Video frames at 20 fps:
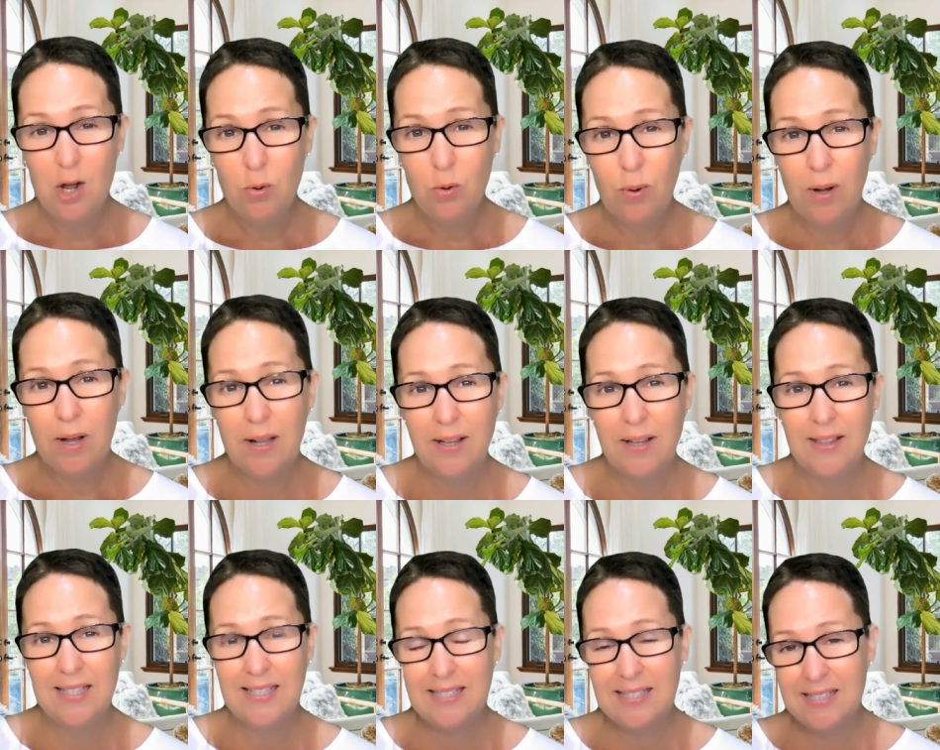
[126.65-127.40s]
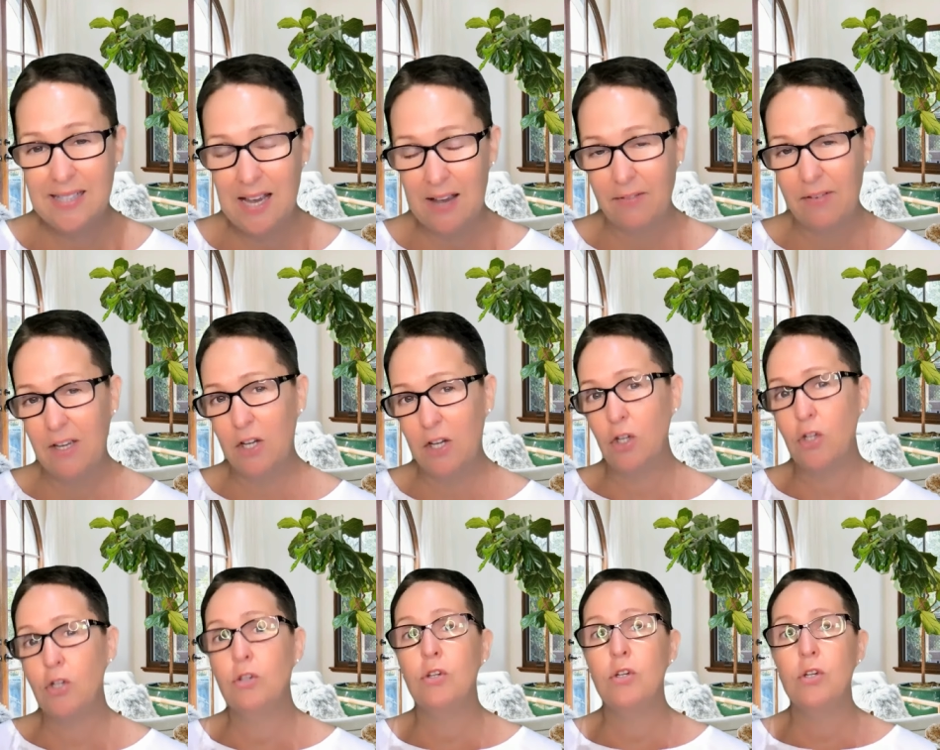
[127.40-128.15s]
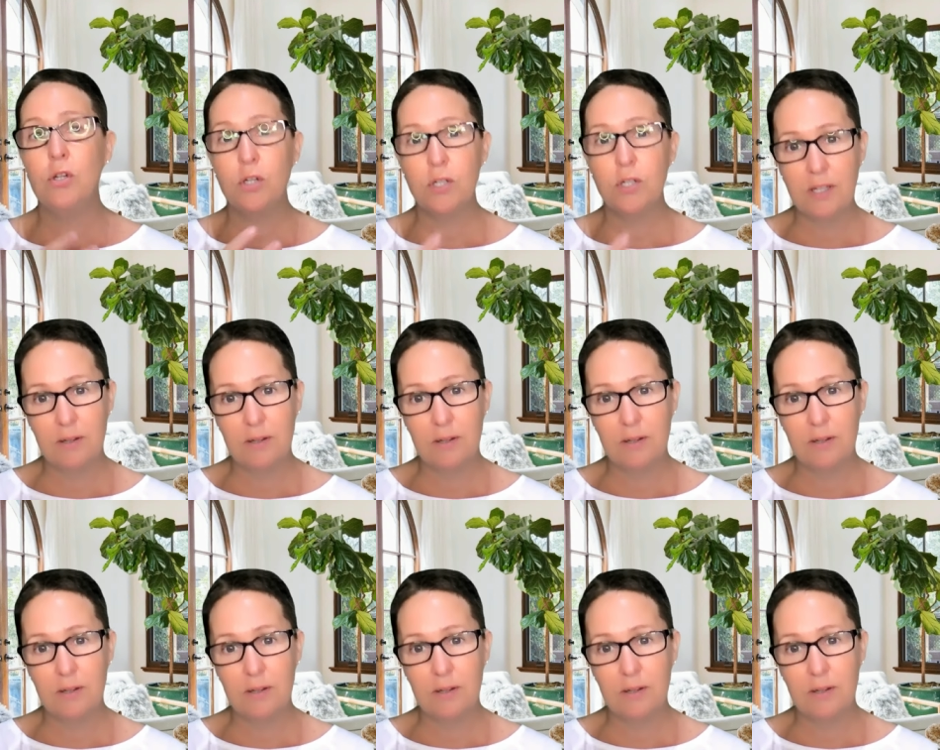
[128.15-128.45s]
well, this is having a huge